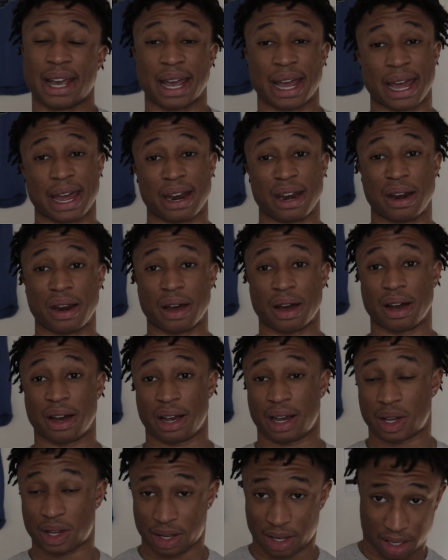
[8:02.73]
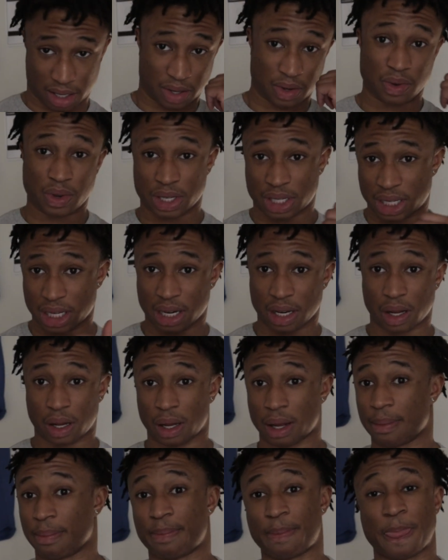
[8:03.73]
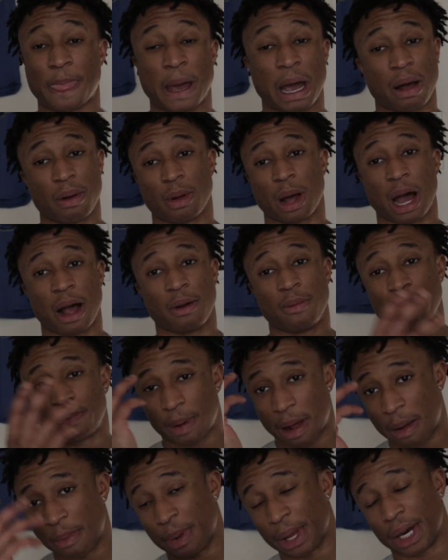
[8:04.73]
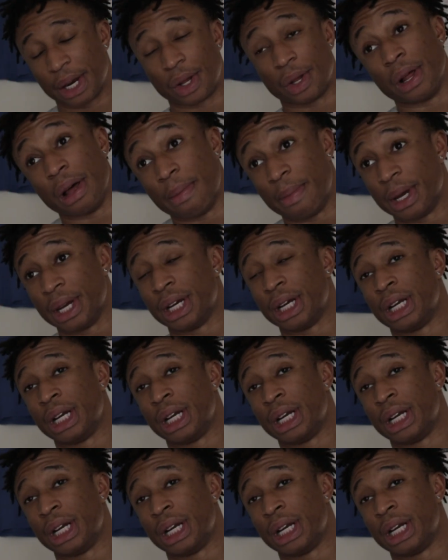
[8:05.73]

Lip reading: And you can see the clip. I'll play the clip.